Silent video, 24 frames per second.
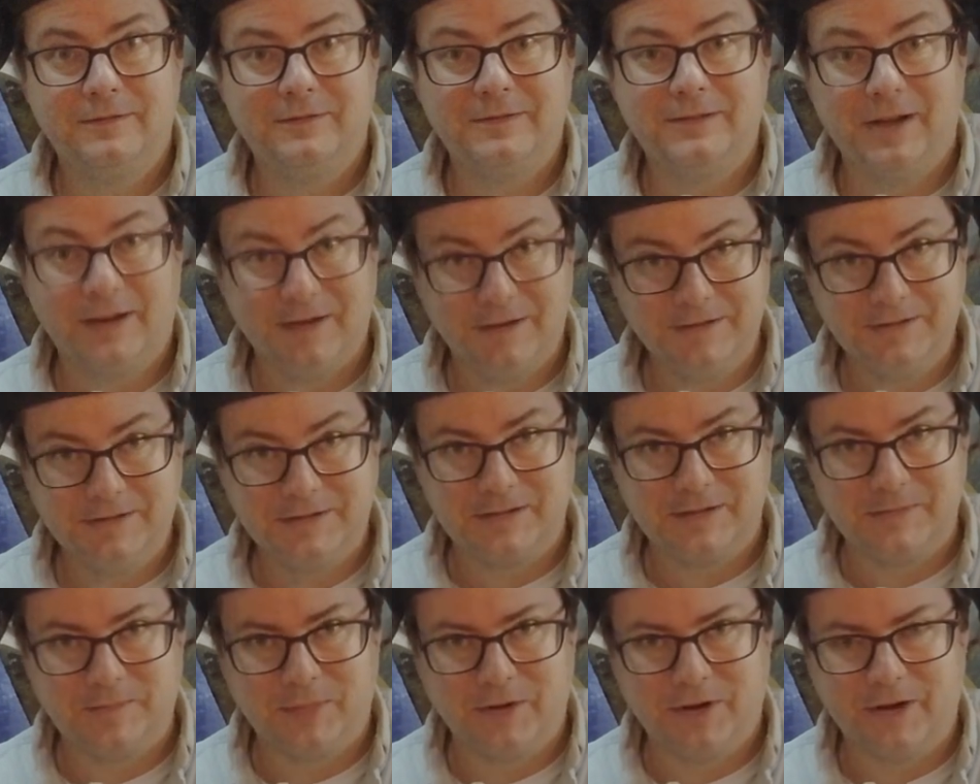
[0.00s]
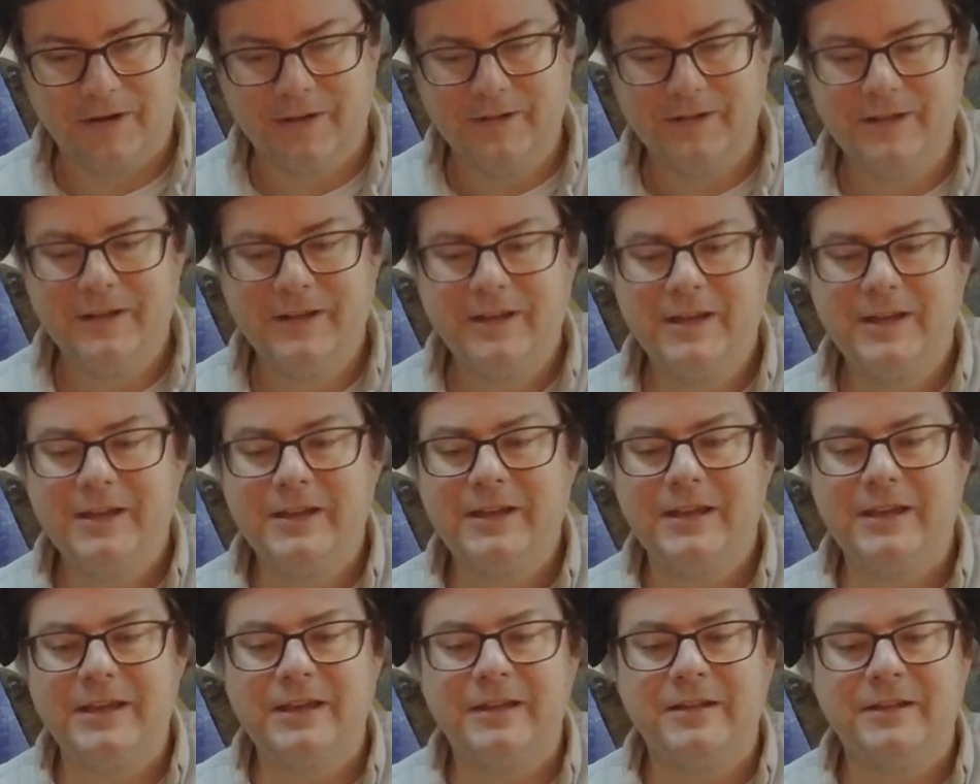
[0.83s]
tungsten part
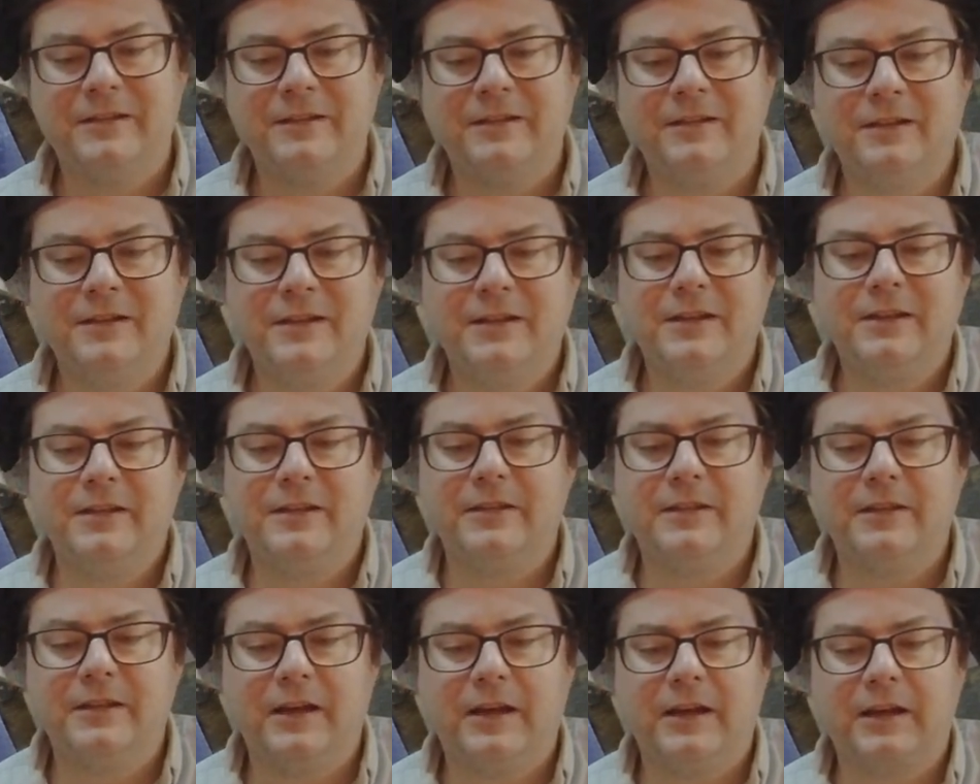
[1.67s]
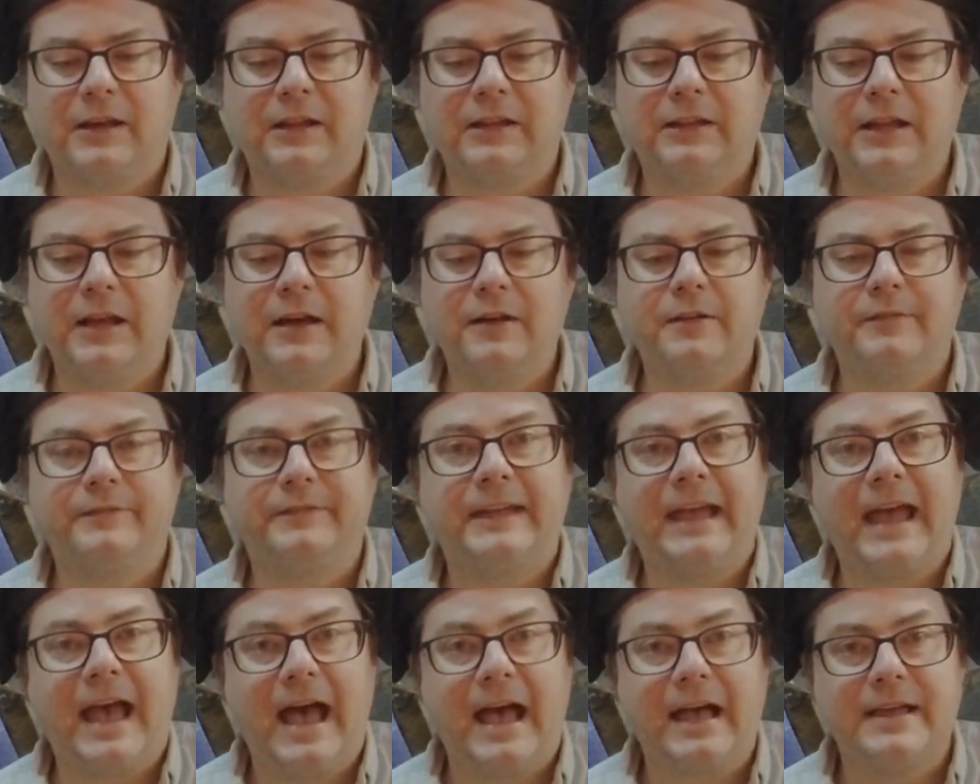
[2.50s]
in a cloud of
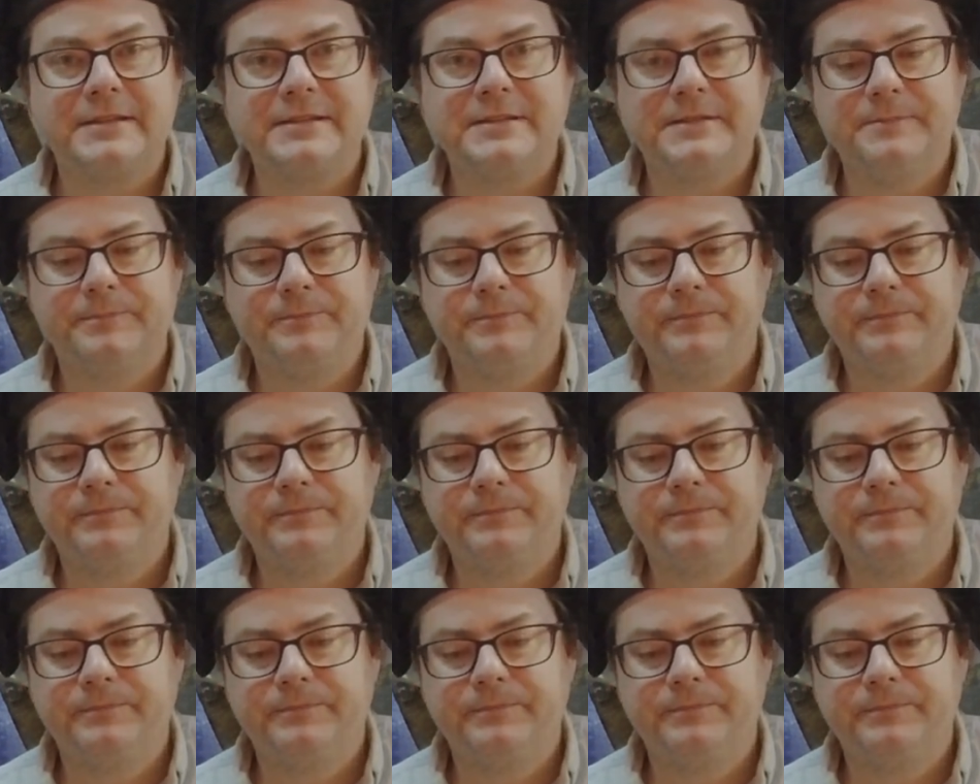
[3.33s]
gas.